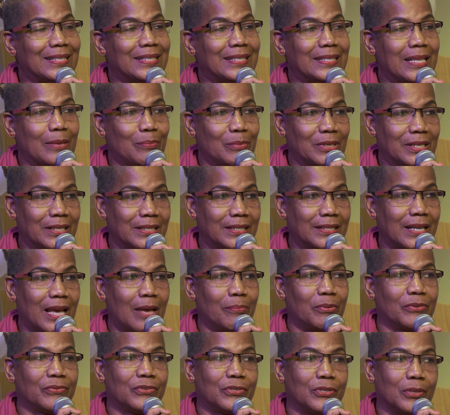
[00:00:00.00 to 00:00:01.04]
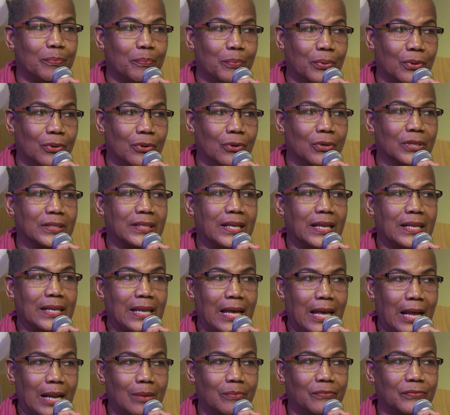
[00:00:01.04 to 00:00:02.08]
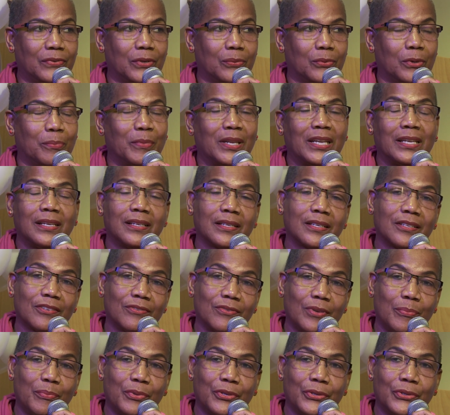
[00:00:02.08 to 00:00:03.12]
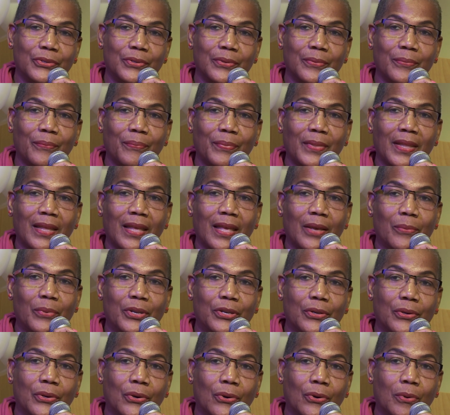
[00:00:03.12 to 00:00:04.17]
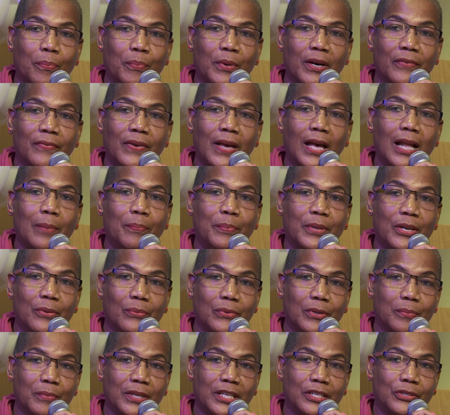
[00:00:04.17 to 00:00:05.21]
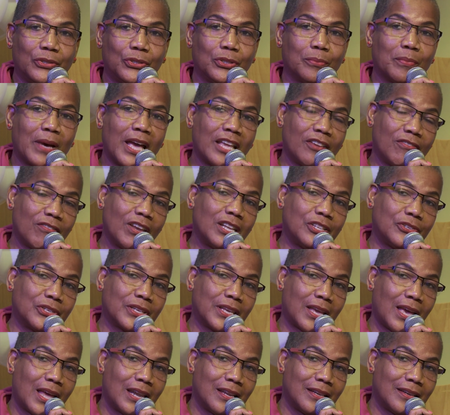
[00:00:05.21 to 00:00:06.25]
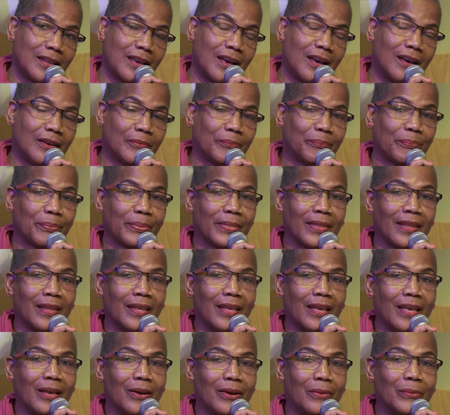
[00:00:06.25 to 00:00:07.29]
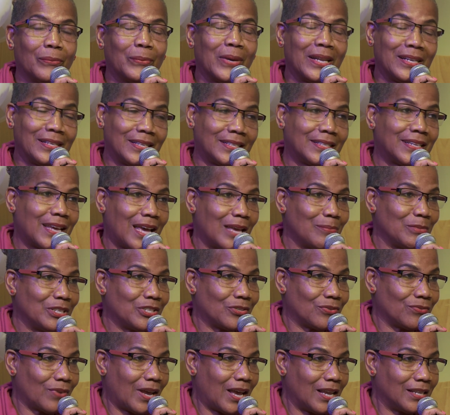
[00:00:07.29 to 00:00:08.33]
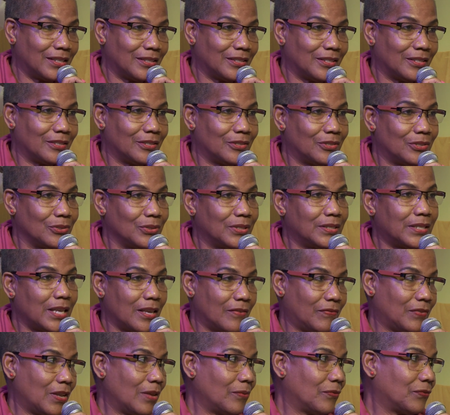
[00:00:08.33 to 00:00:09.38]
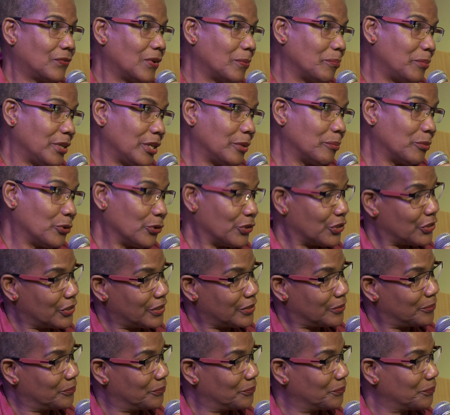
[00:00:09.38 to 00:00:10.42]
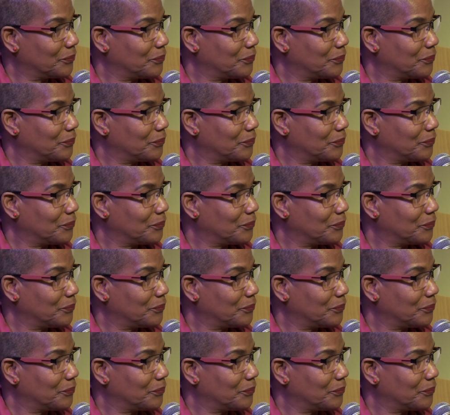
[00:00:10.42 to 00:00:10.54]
similar type of support and help for women in the Caribbean with the hope of helping women to migrate to Canada when the time is right to save them from being murdered.